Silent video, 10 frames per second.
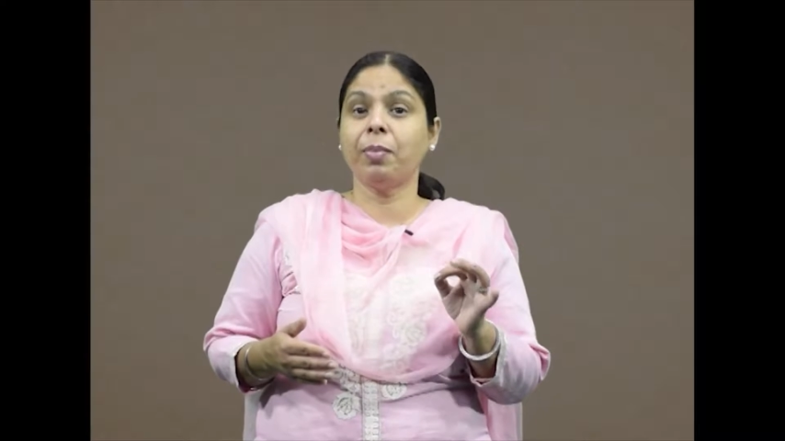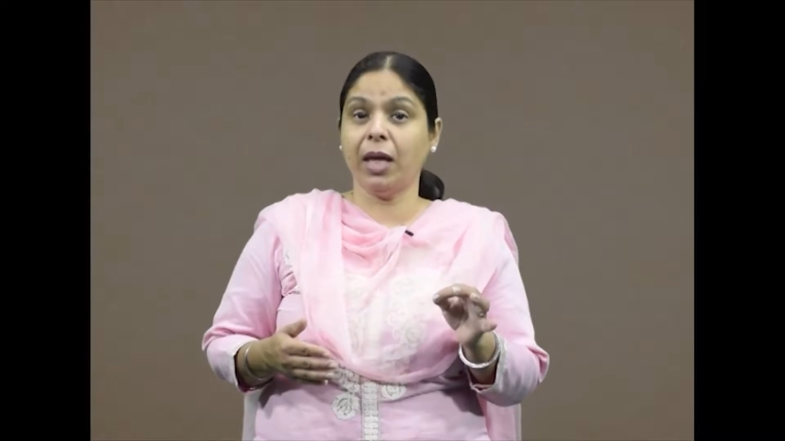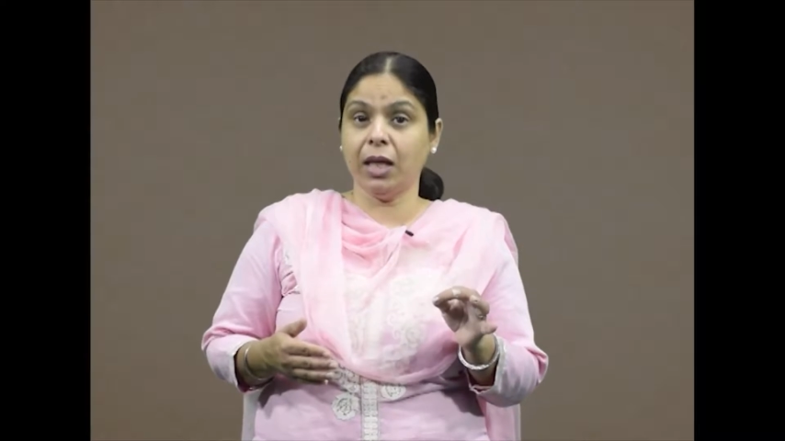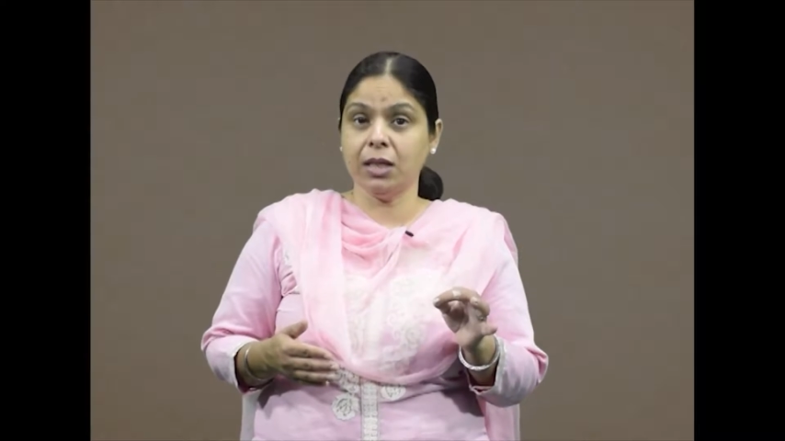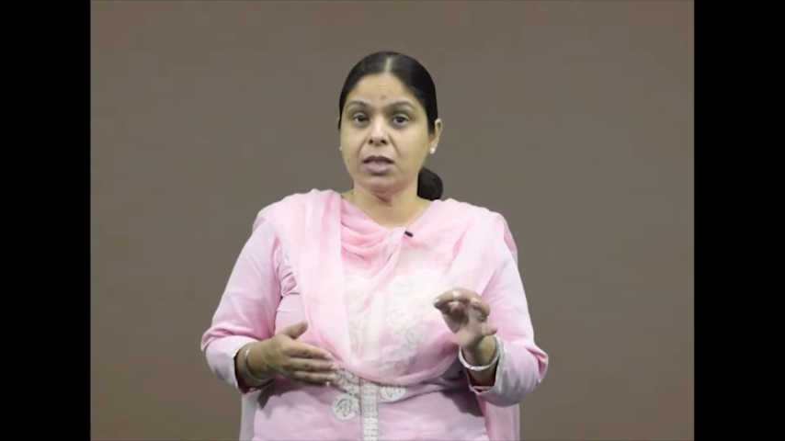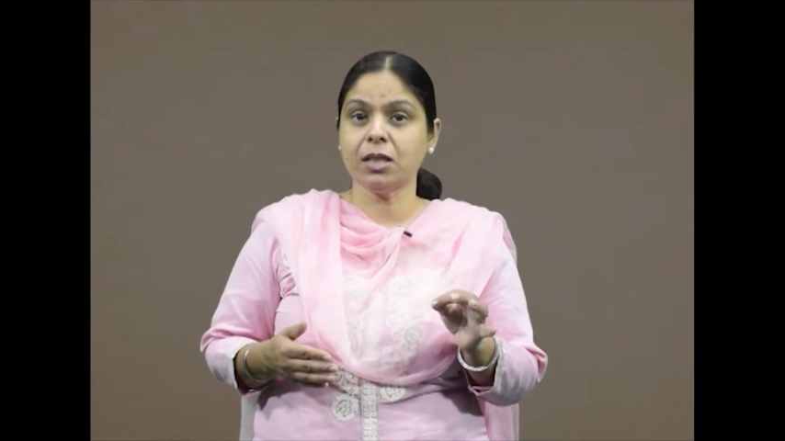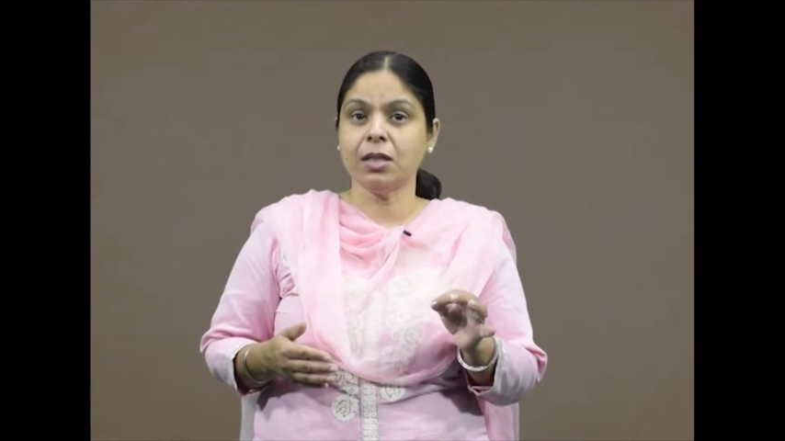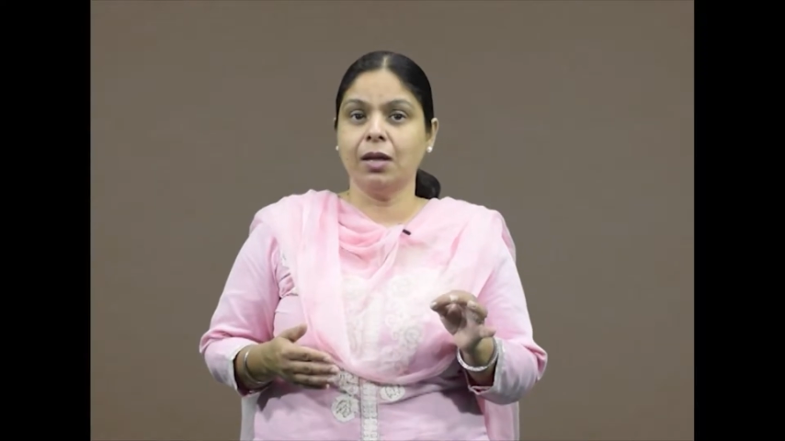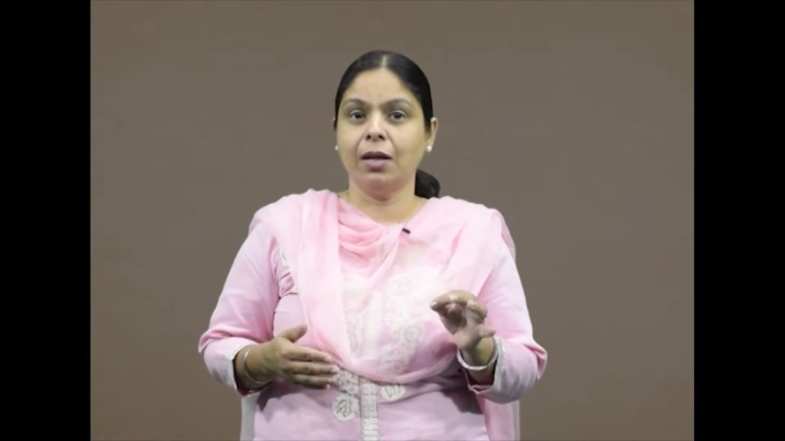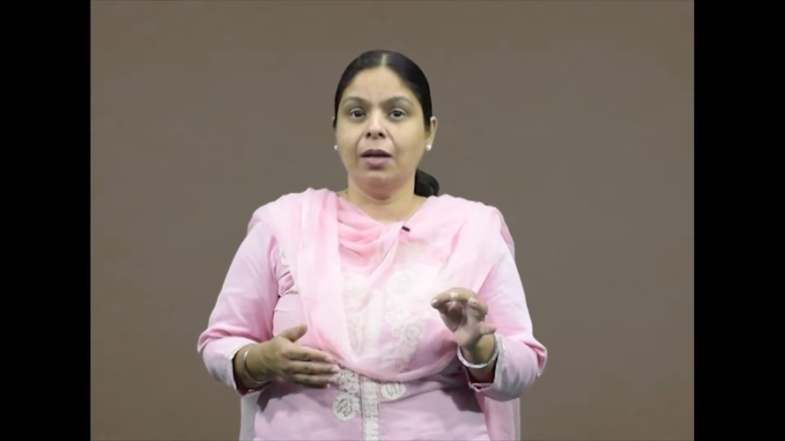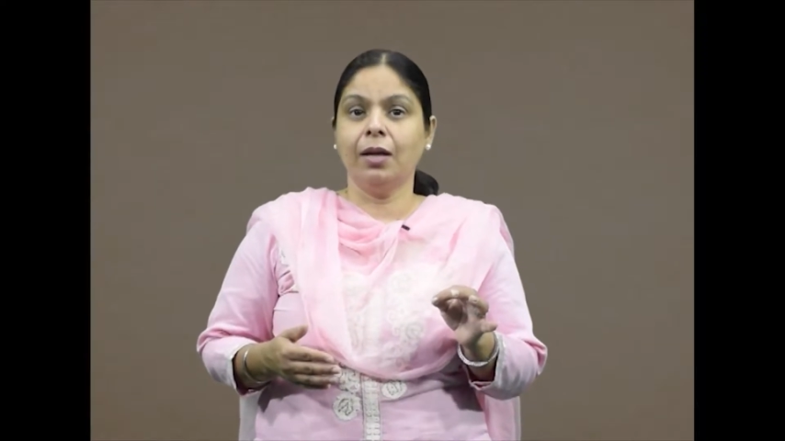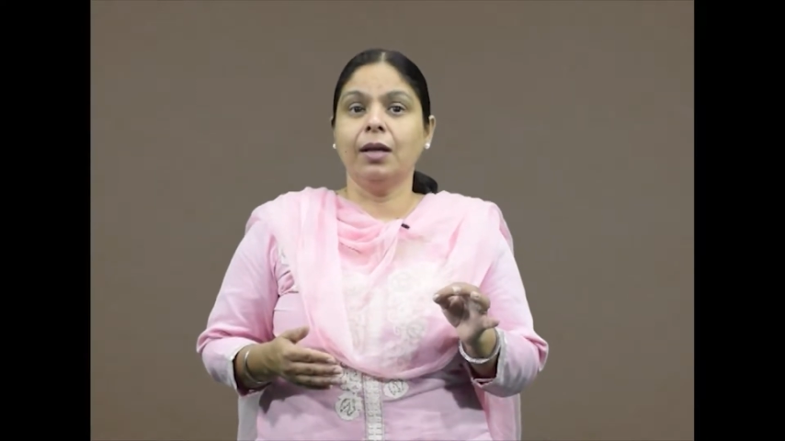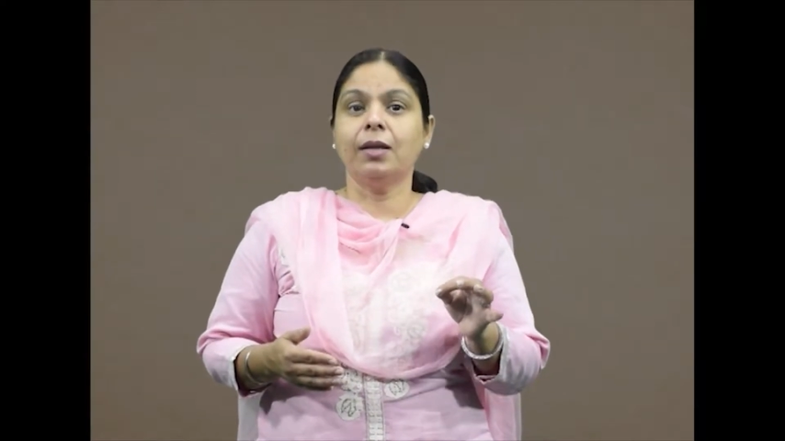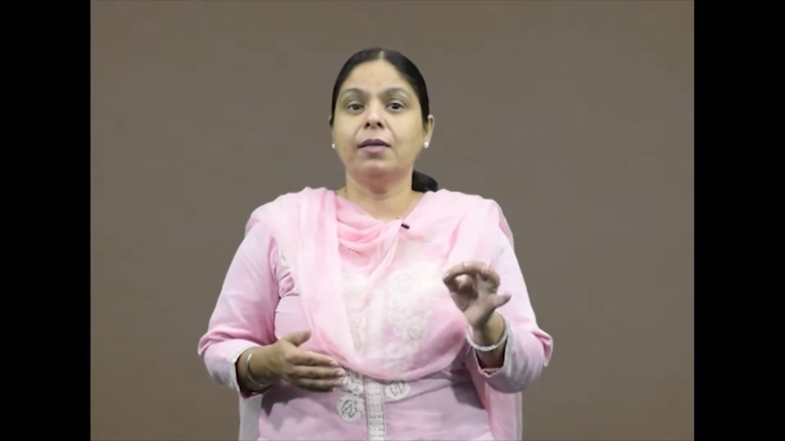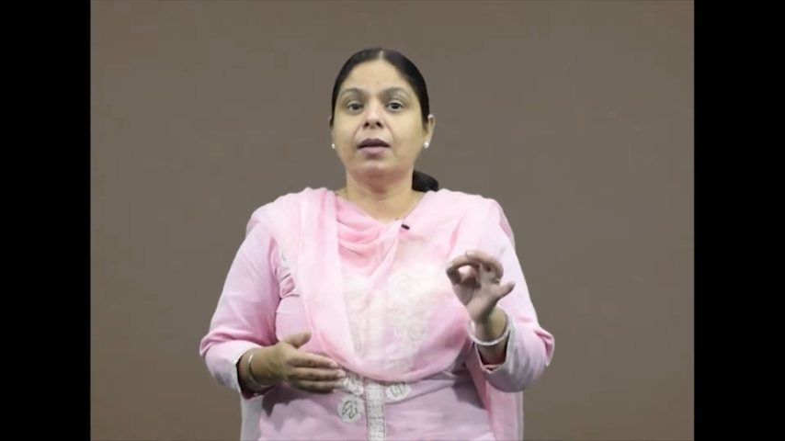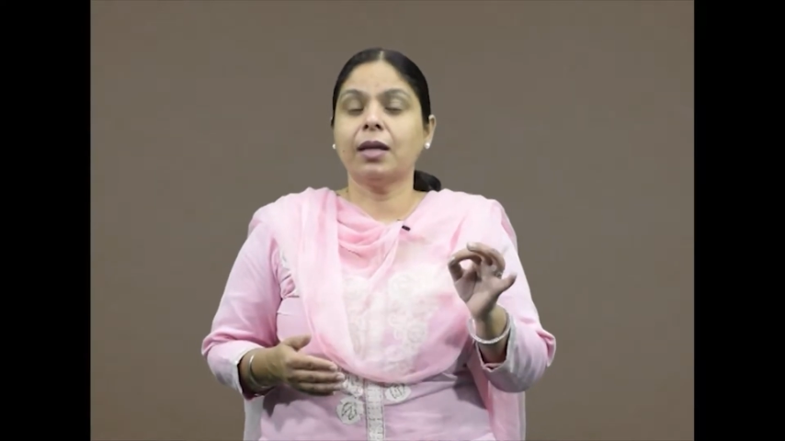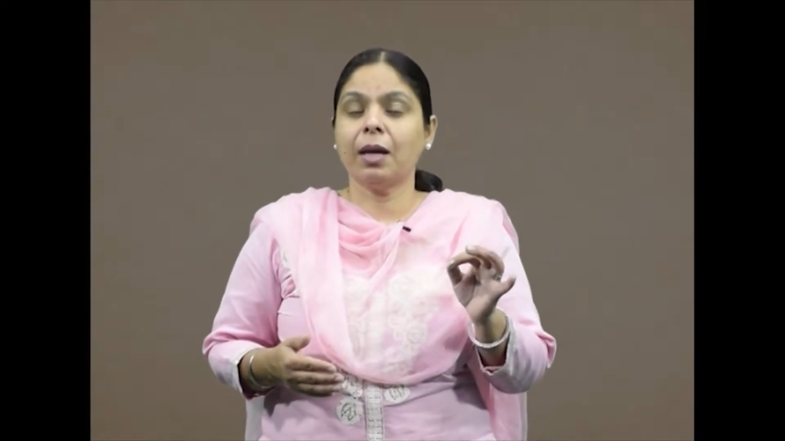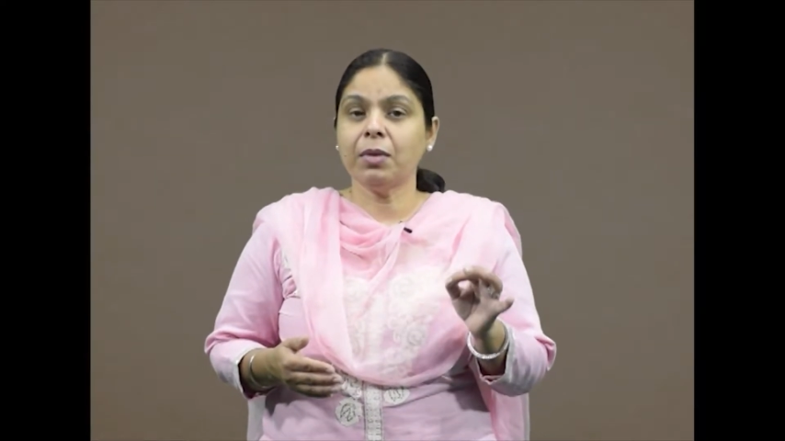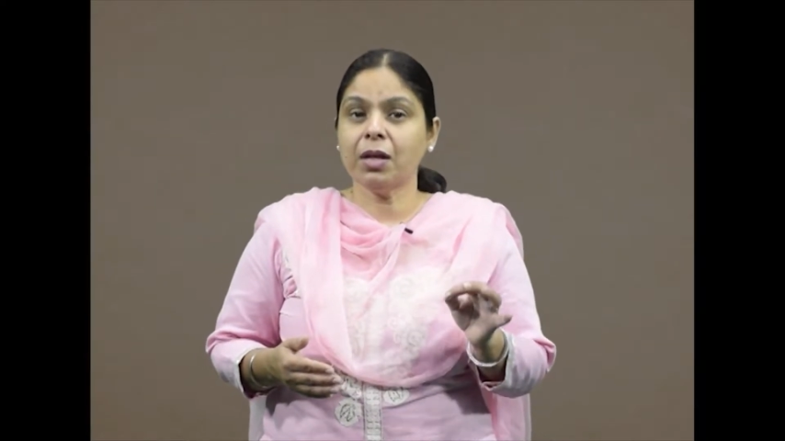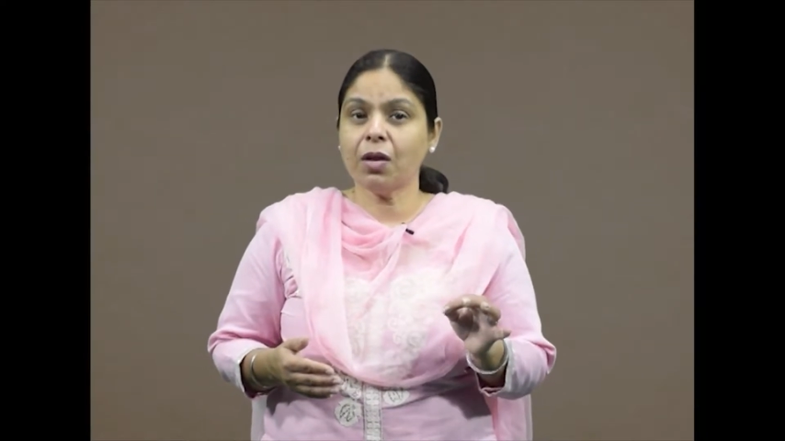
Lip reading: paint, their chemical